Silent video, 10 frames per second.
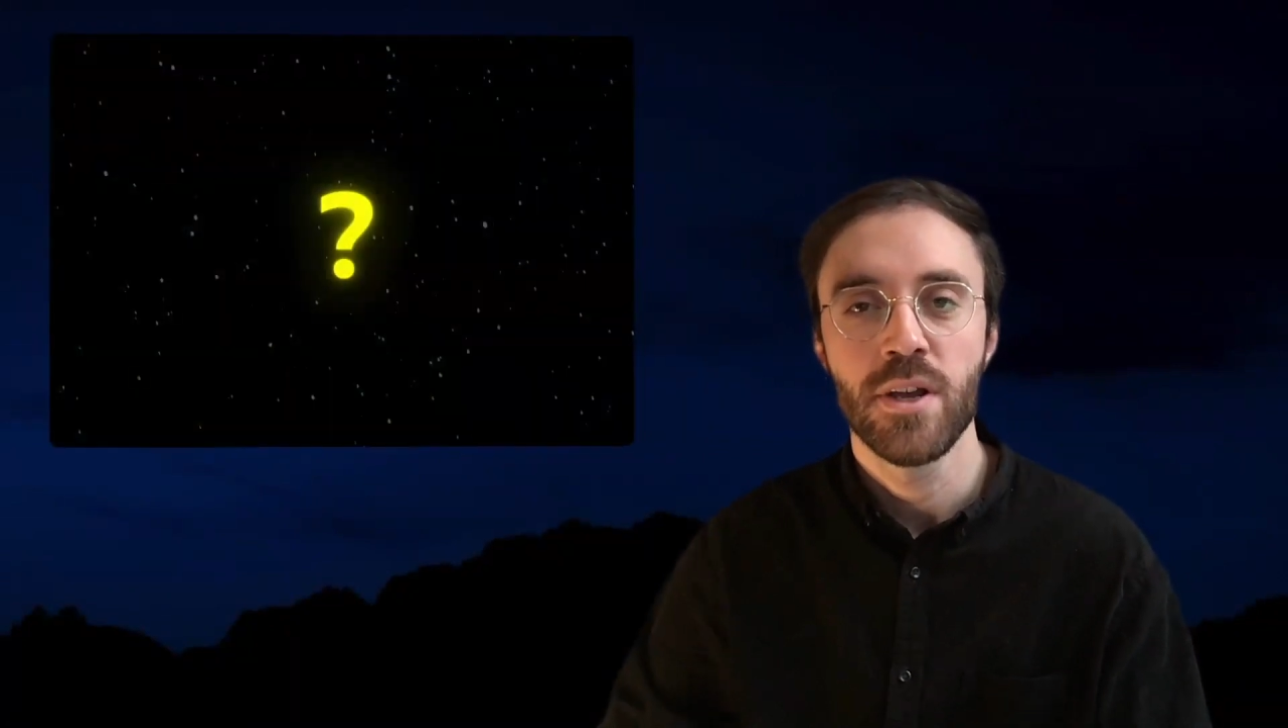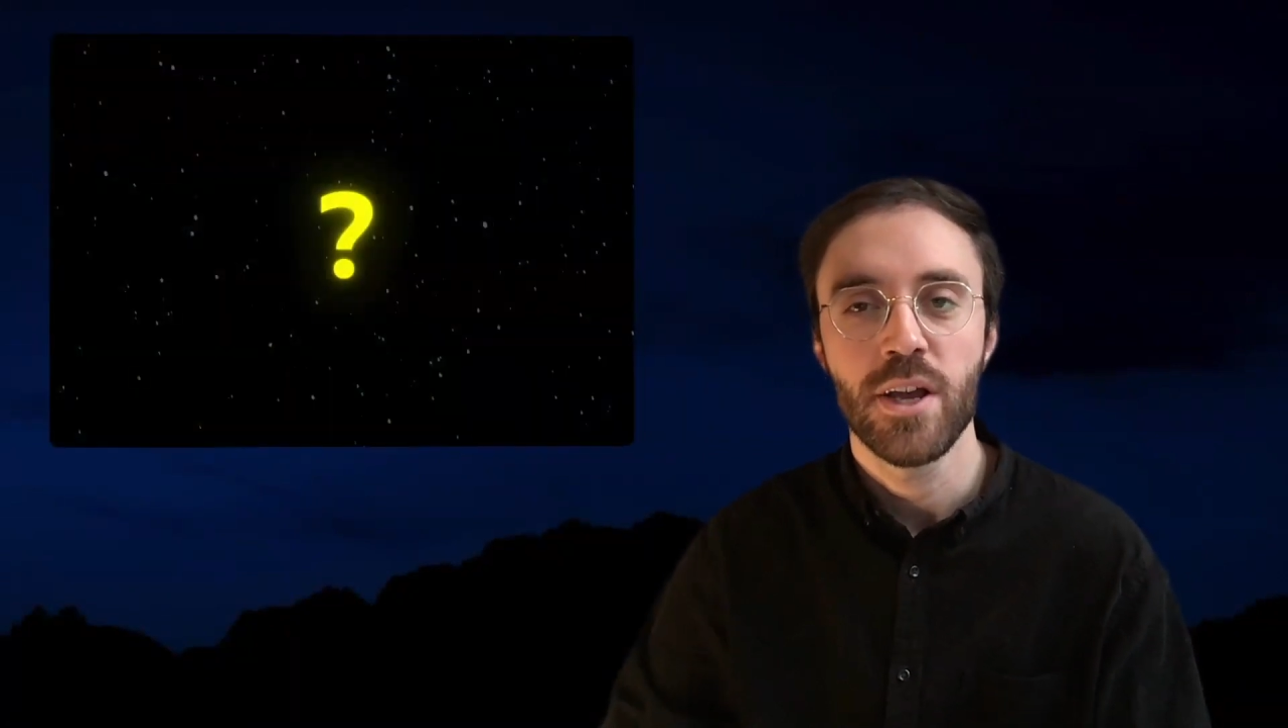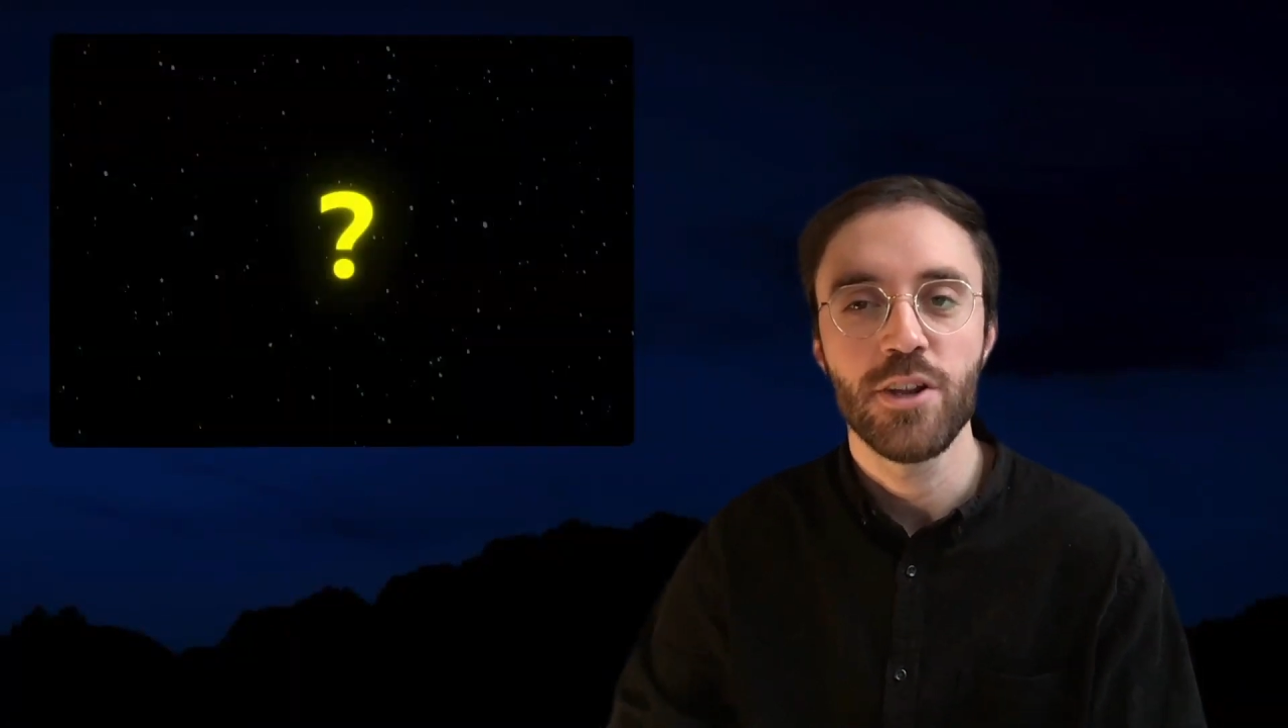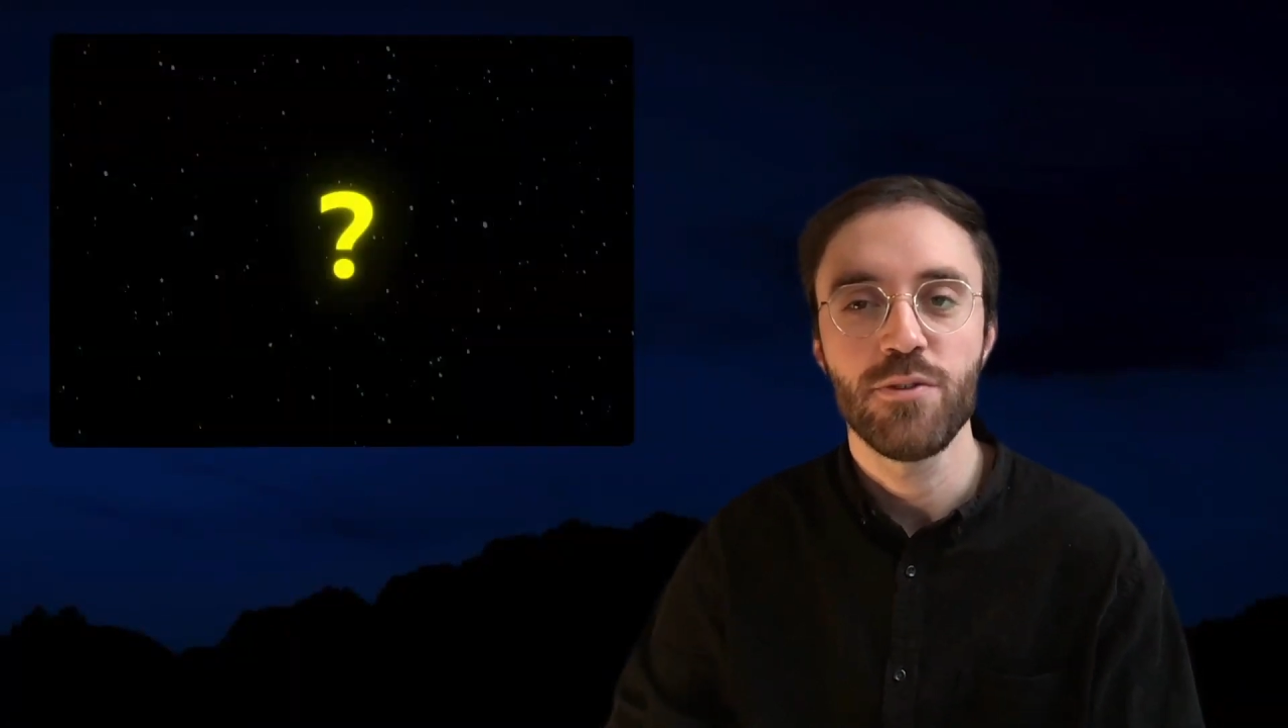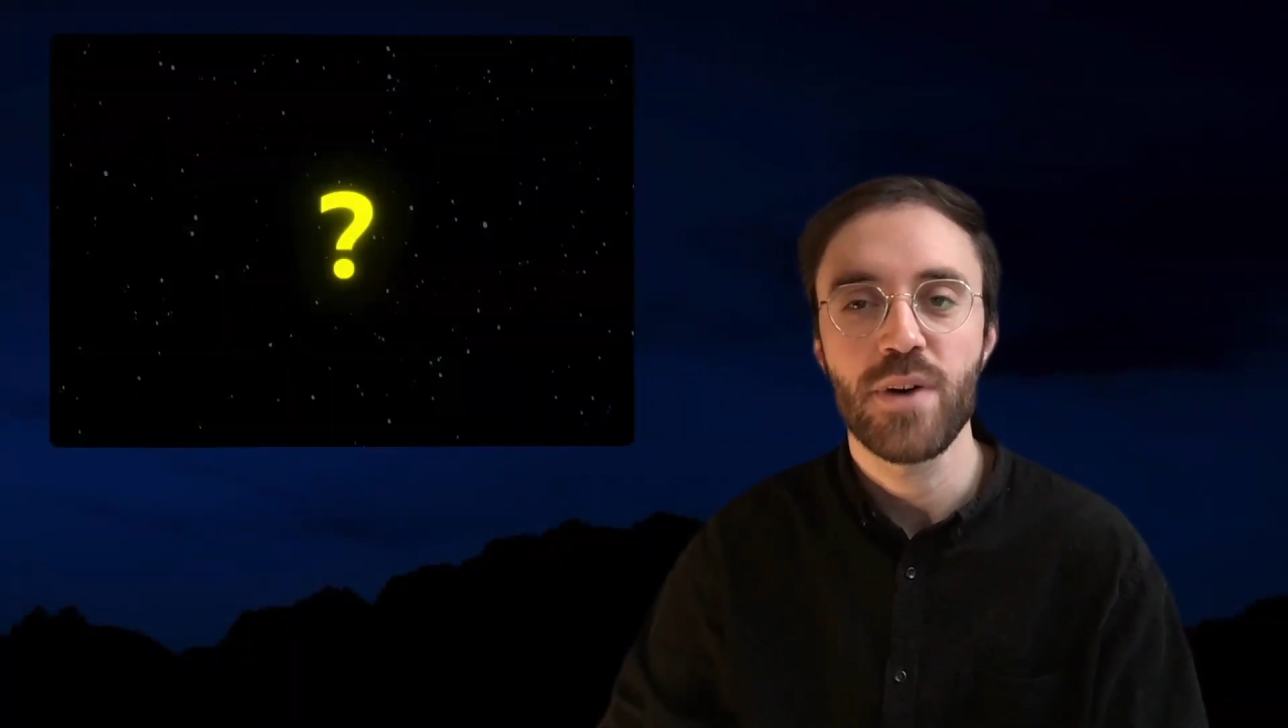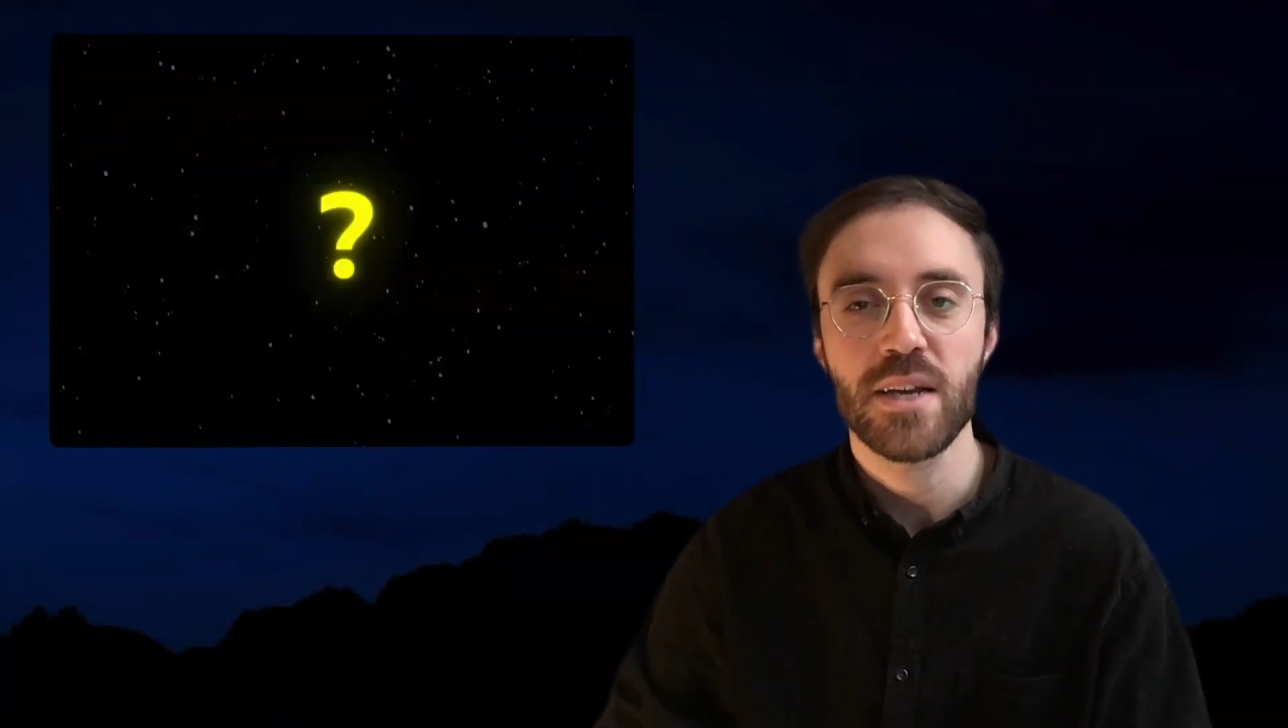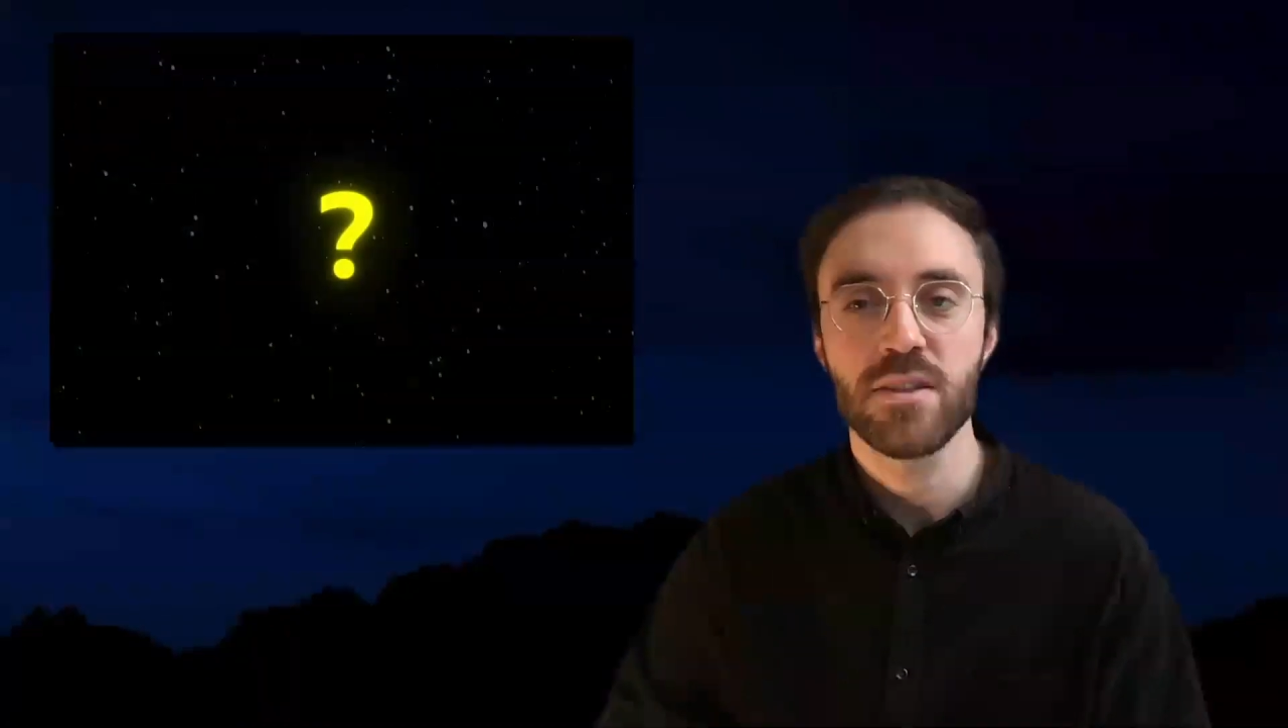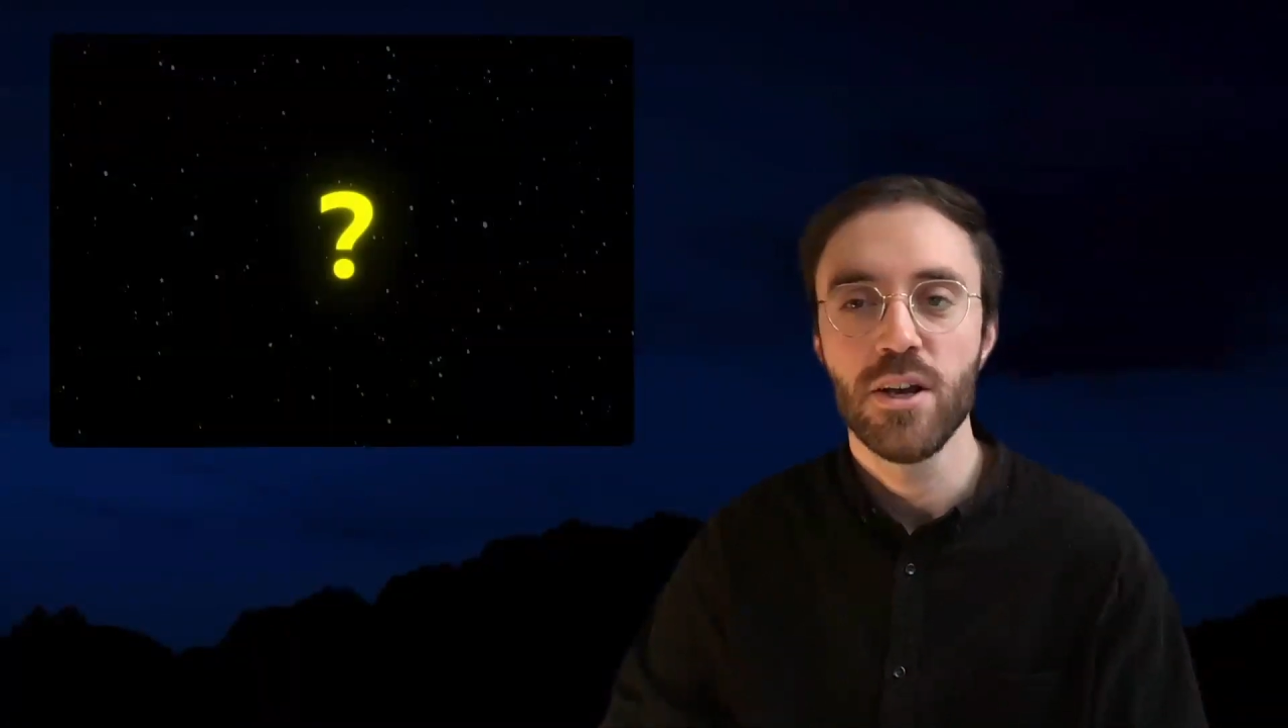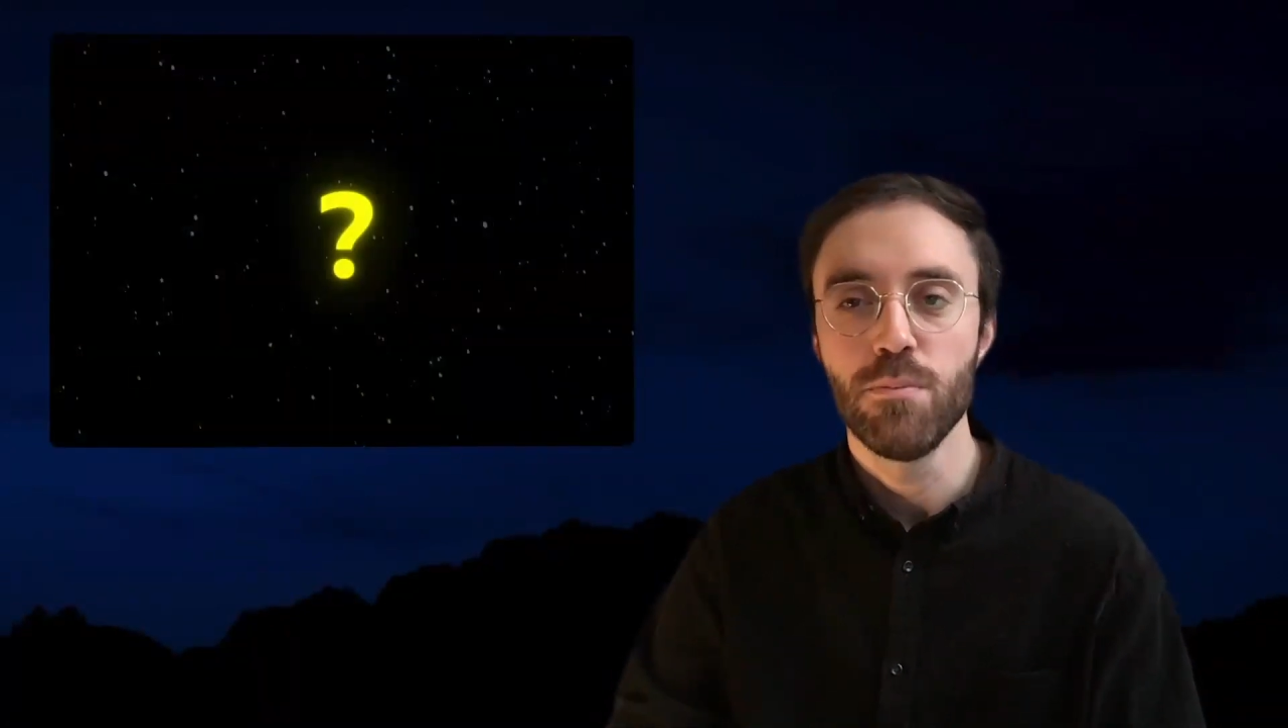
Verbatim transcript: and in fact,